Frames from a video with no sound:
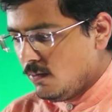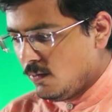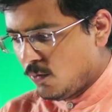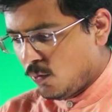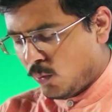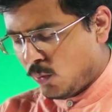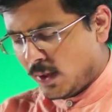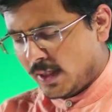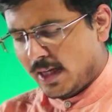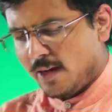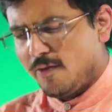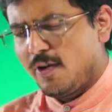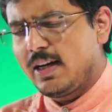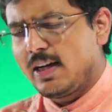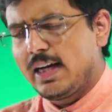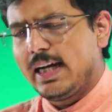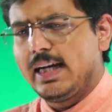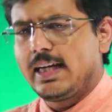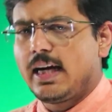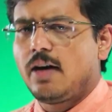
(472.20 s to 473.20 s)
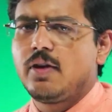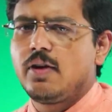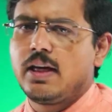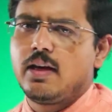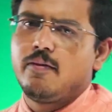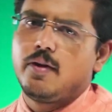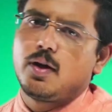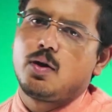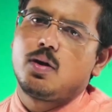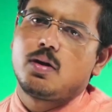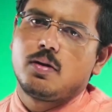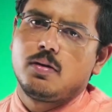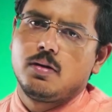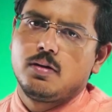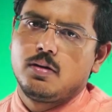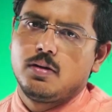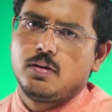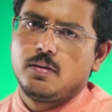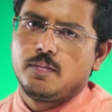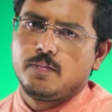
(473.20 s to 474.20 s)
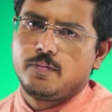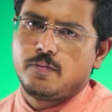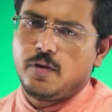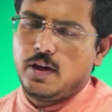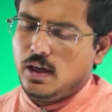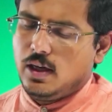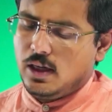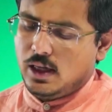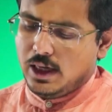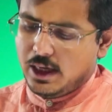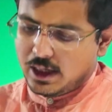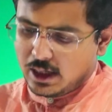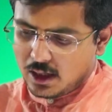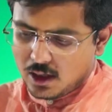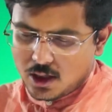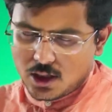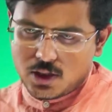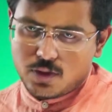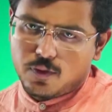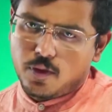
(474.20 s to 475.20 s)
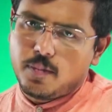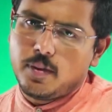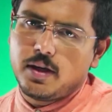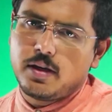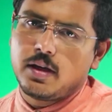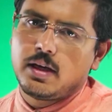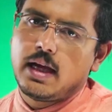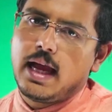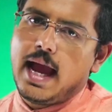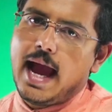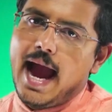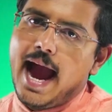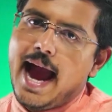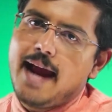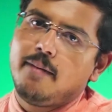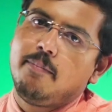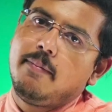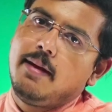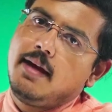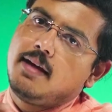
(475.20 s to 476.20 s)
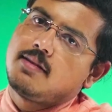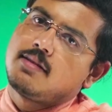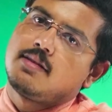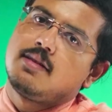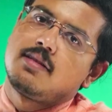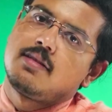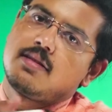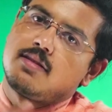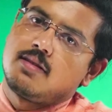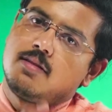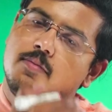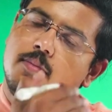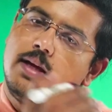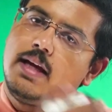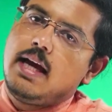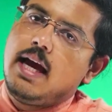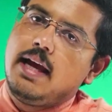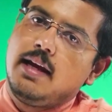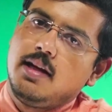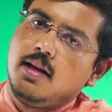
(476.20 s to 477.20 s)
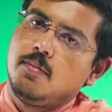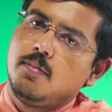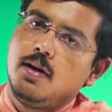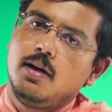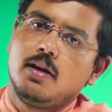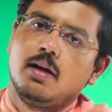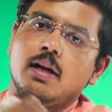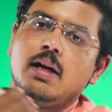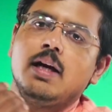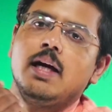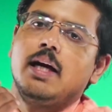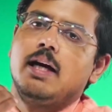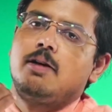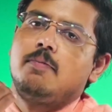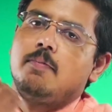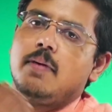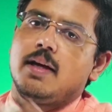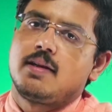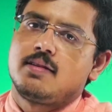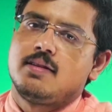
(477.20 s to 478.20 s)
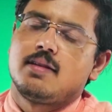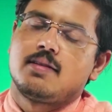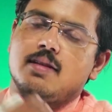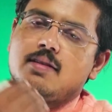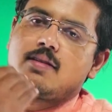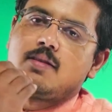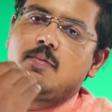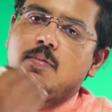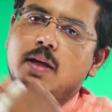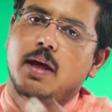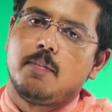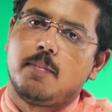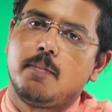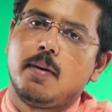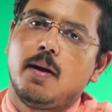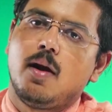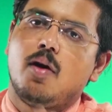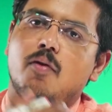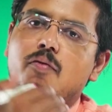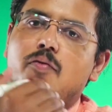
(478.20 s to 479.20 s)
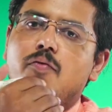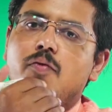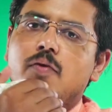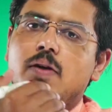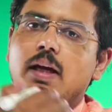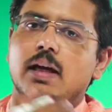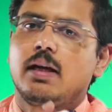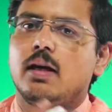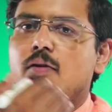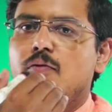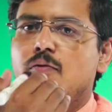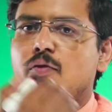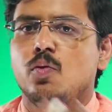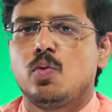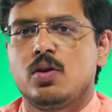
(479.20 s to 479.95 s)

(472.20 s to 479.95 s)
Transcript: whatever data we give it, fine, it learns from it and makes the system AI enabled. It makes the system capable of taking a few